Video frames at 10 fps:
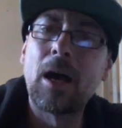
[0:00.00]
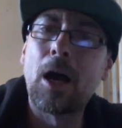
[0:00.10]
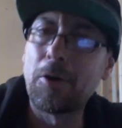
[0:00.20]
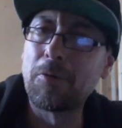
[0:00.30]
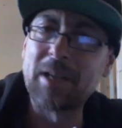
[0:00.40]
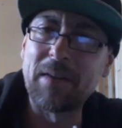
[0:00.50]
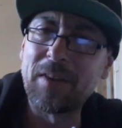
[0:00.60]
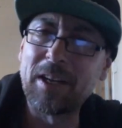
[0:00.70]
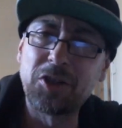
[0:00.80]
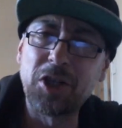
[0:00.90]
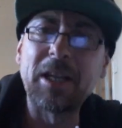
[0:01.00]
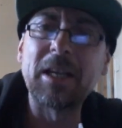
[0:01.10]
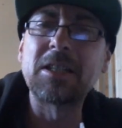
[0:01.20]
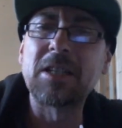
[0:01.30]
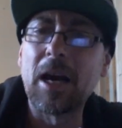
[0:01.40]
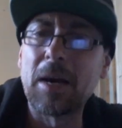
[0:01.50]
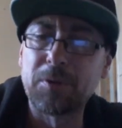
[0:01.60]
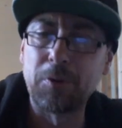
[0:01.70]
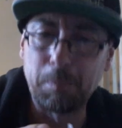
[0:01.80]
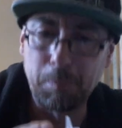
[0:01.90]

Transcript: 100% VG is an absolute